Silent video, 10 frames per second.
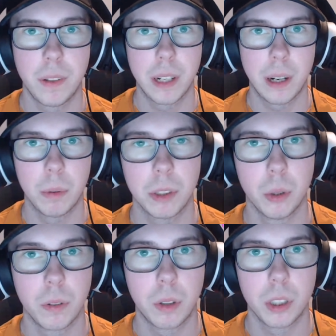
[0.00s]
figure out
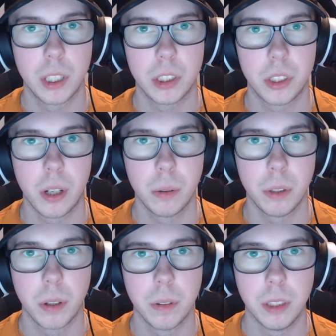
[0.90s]
what sort of crosshair
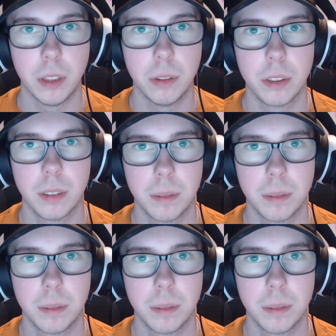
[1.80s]
style you're going to use.